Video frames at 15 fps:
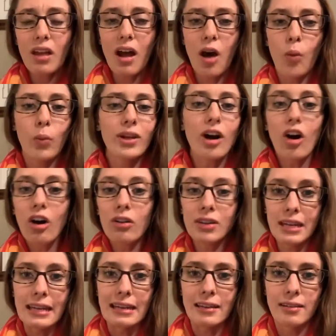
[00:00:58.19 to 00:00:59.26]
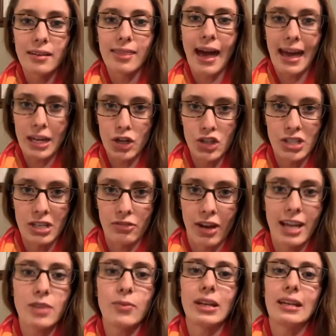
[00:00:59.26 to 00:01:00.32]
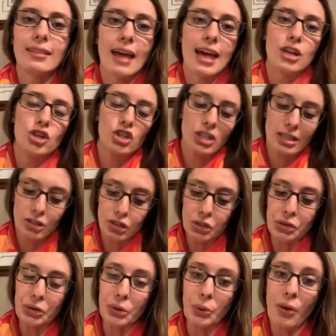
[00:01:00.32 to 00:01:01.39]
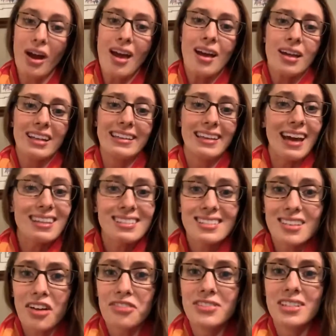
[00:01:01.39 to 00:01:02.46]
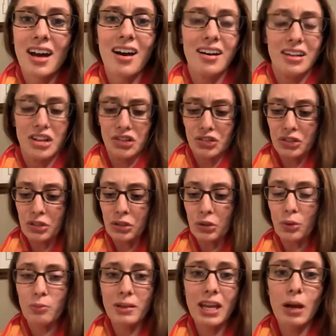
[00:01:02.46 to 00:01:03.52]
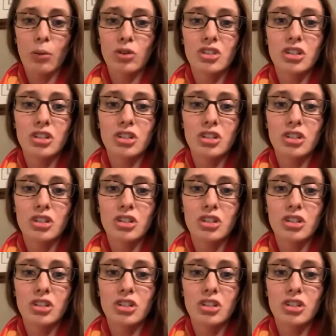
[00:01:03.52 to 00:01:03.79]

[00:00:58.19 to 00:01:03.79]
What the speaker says: we all need that energy, right? We need the energy to get stuff done, to be able to